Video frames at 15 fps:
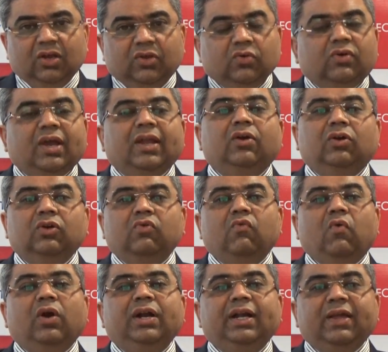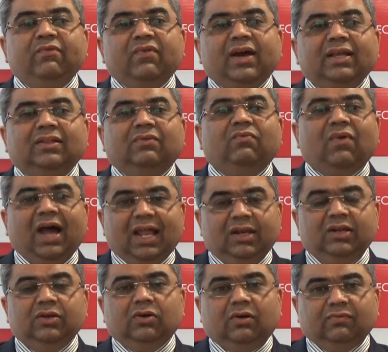you cannot quantify the
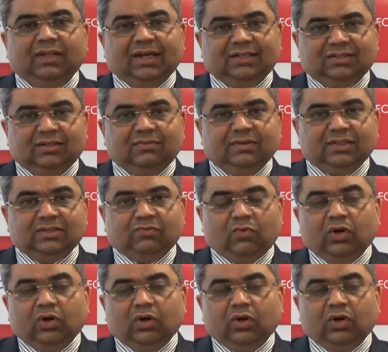value of that service.